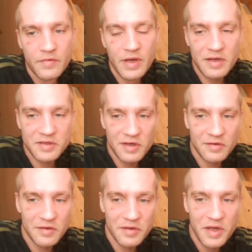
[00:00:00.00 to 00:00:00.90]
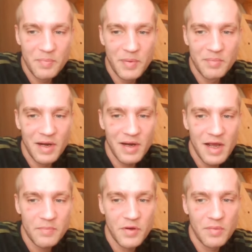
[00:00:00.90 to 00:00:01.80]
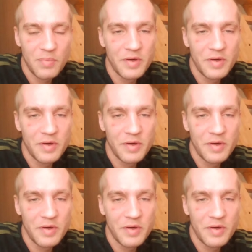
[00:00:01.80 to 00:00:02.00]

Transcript: Then I started keeping my laptop